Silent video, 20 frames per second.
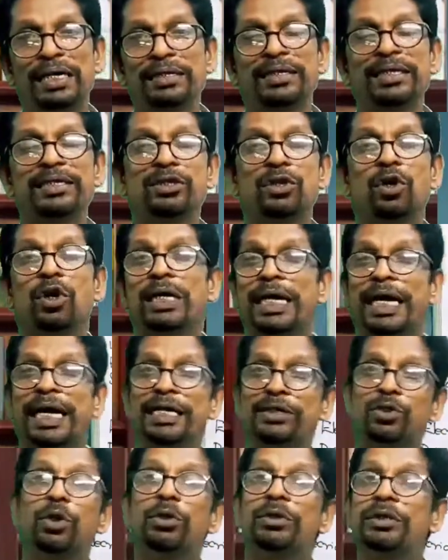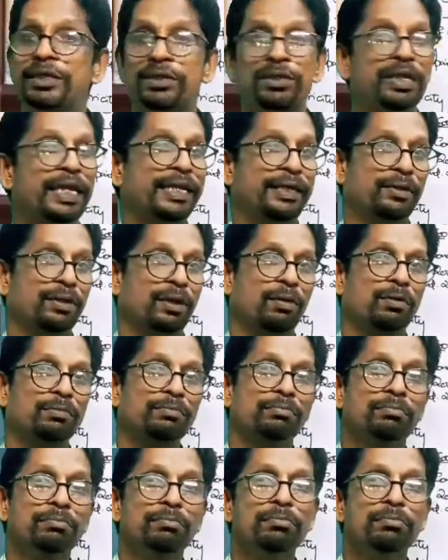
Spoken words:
assets as on this date now.